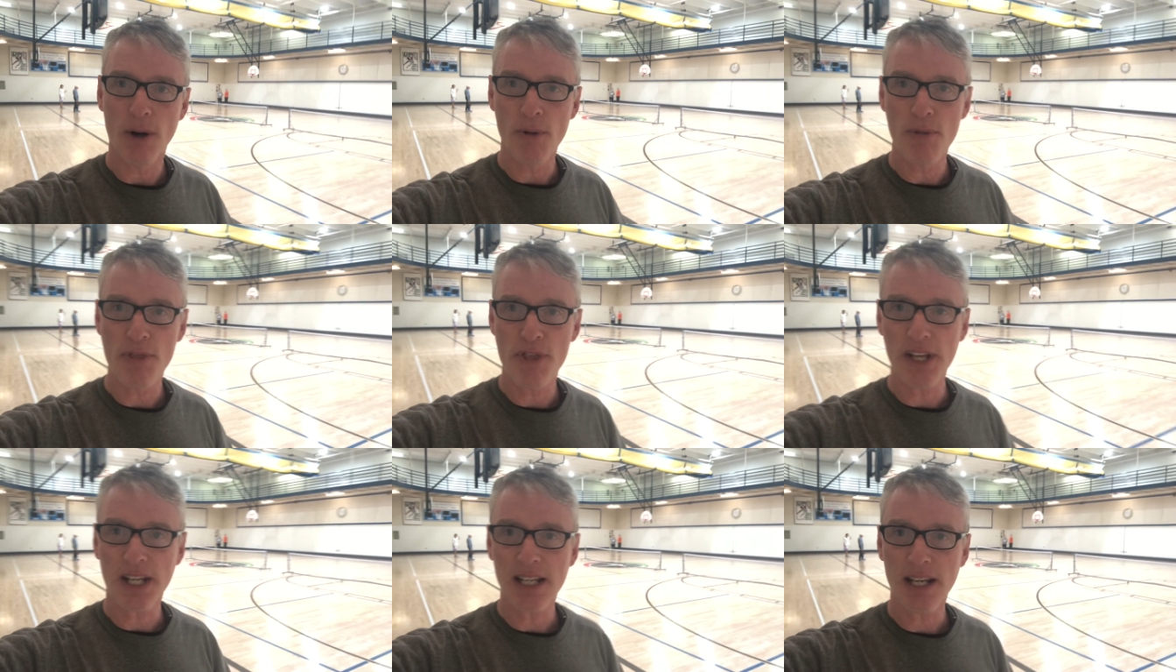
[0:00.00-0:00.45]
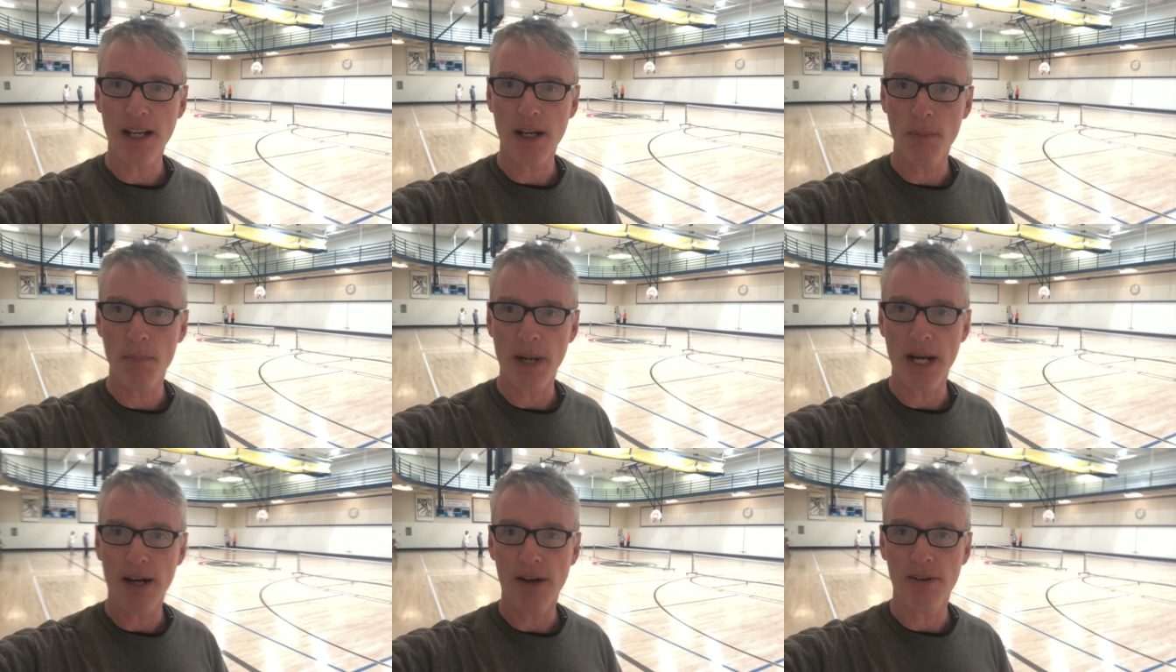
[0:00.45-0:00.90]
thinking
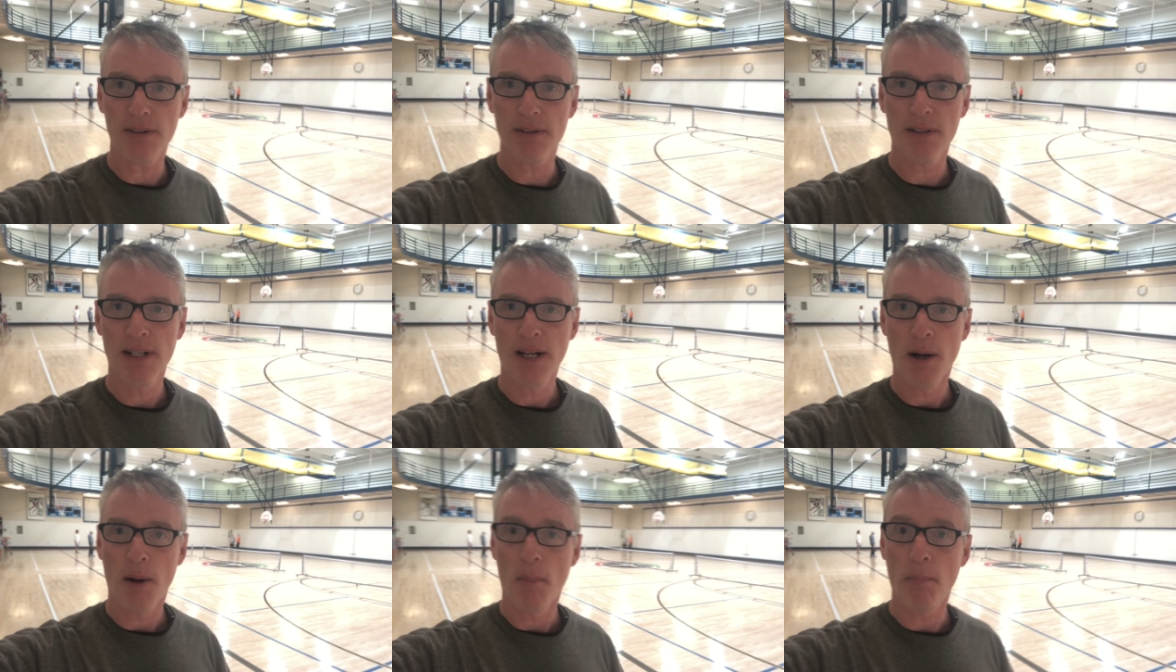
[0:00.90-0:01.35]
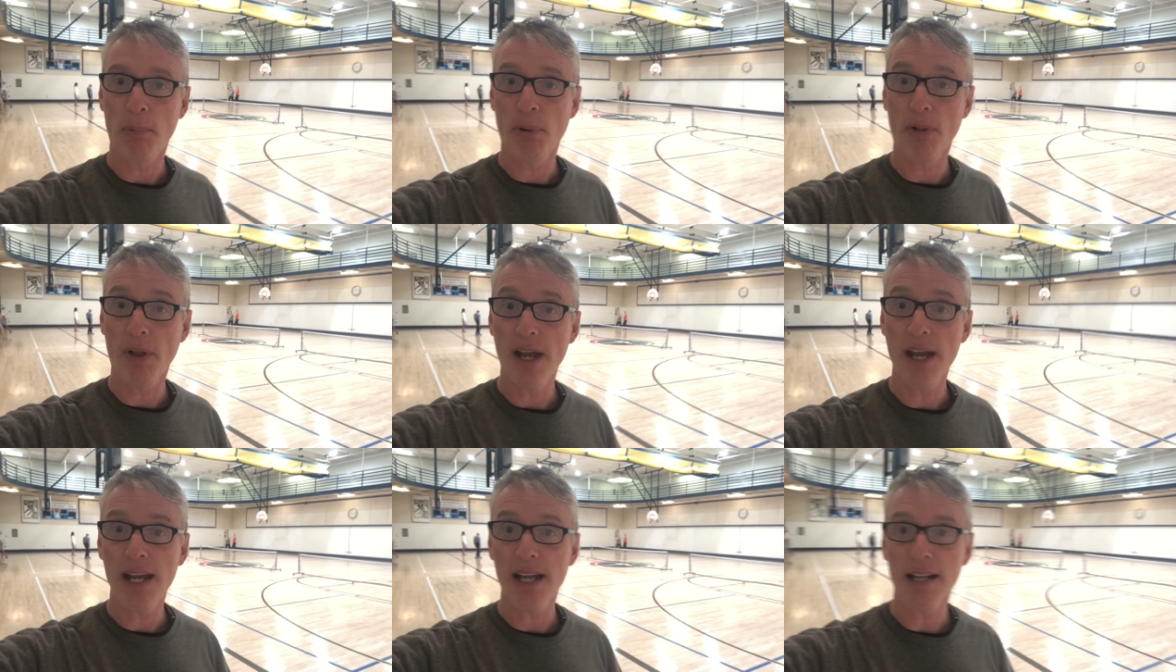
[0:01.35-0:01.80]
about
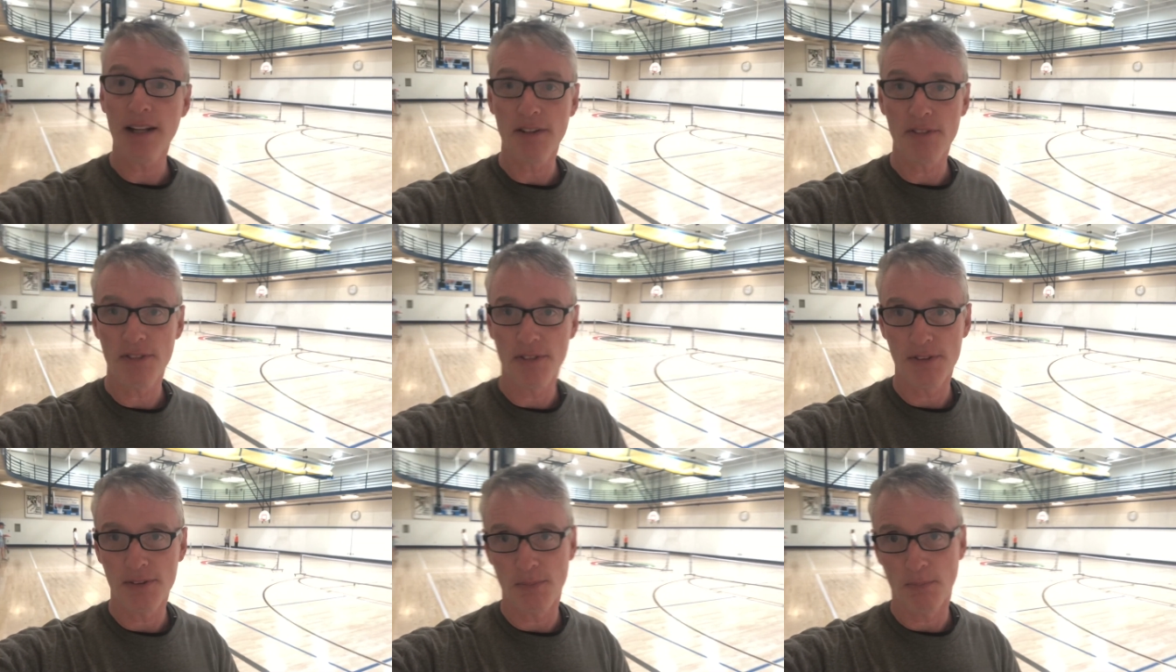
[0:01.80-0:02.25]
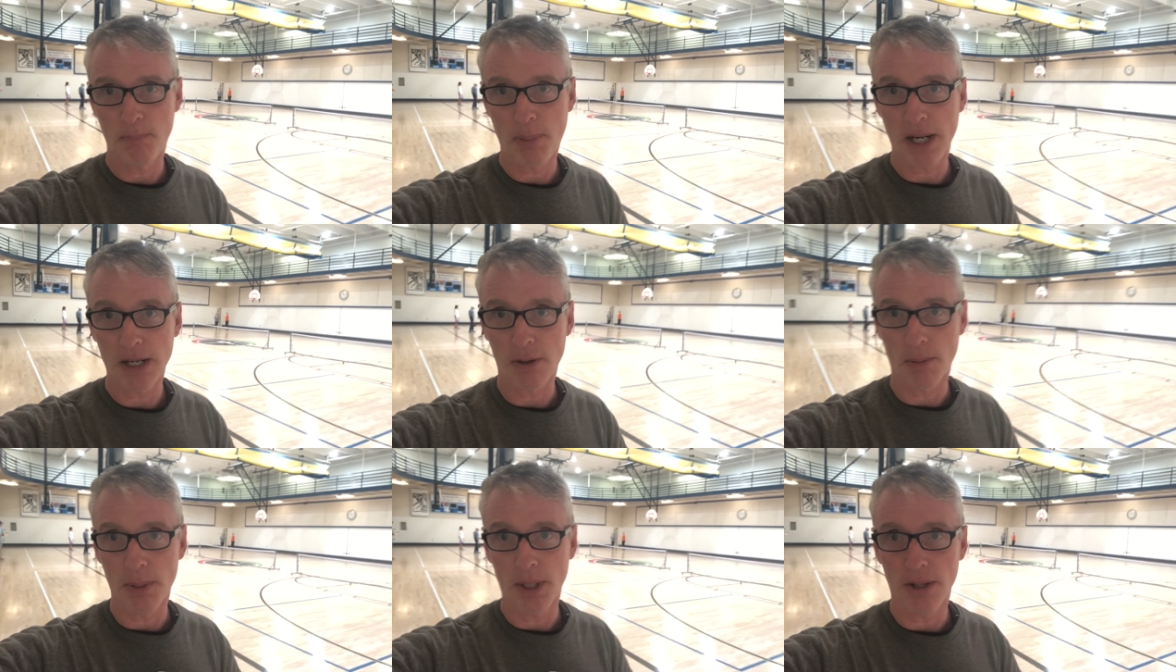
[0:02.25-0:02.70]
playing
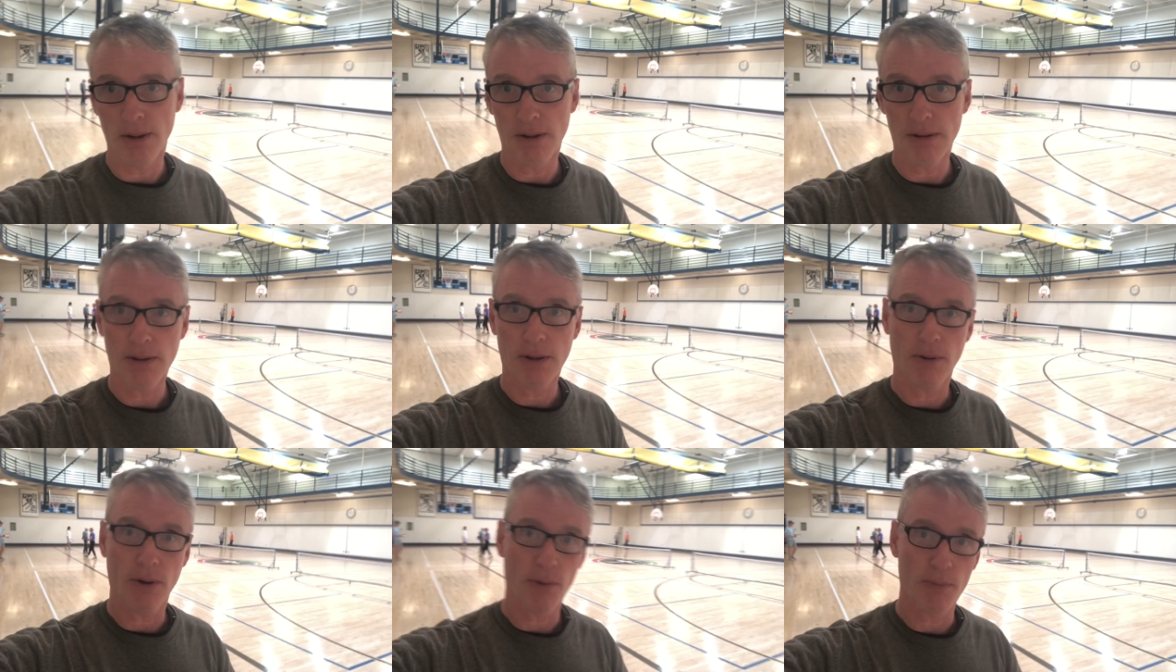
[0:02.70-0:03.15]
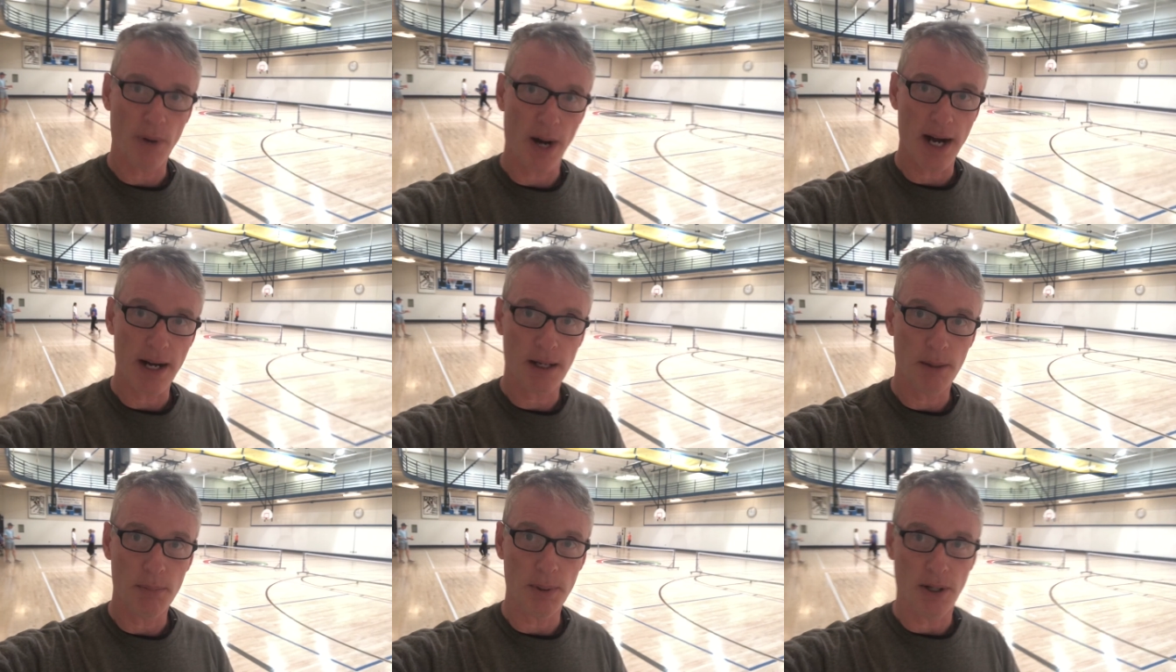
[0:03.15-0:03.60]
pickleball or
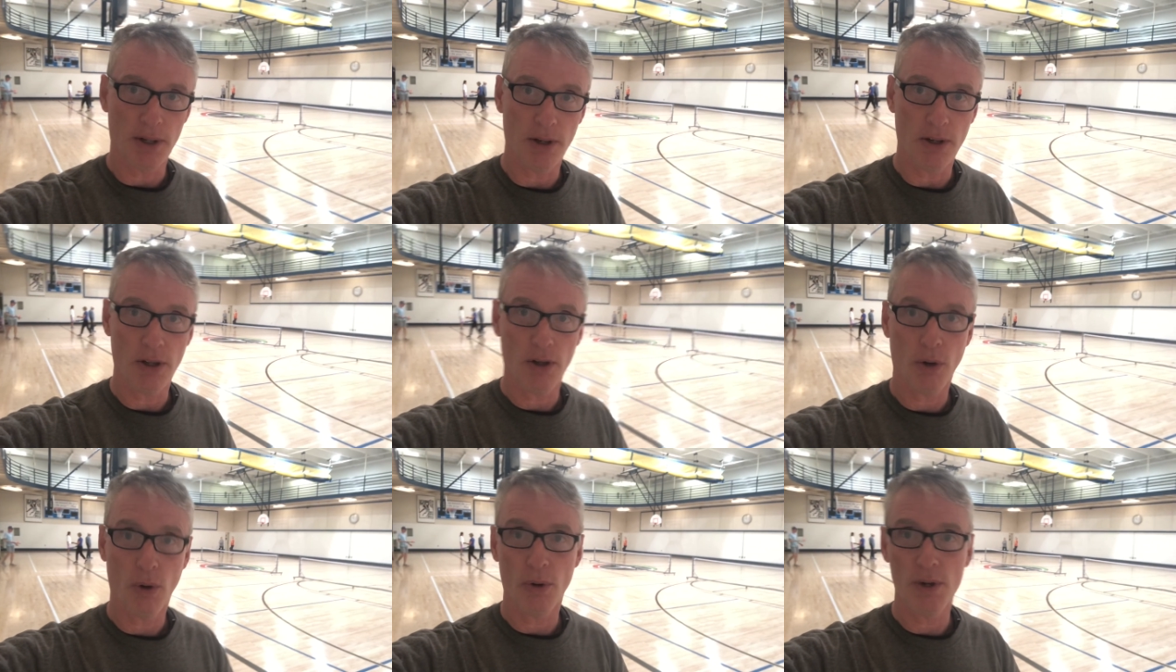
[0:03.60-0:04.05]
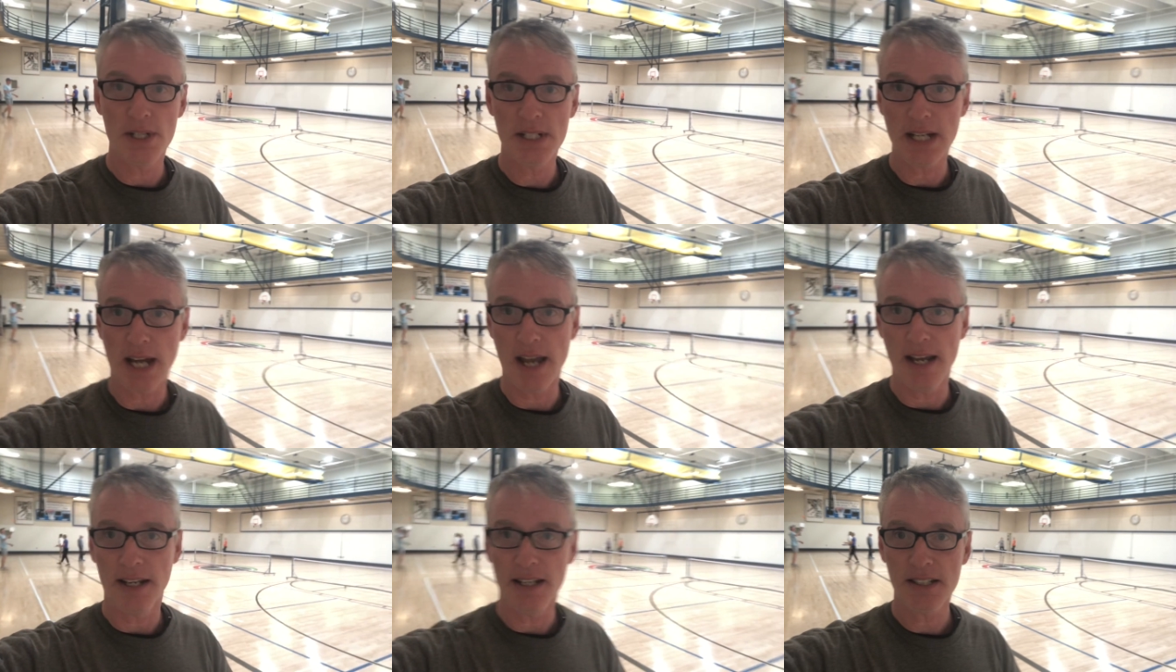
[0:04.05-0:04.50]
racquetball or
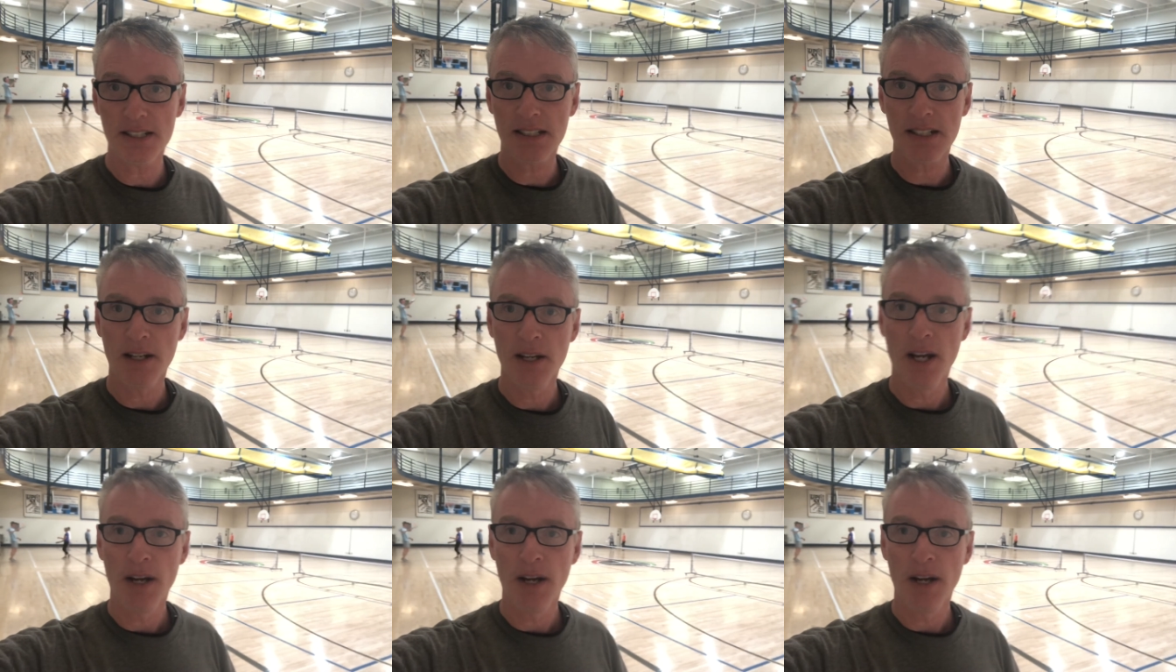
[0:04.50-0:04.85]
tennis,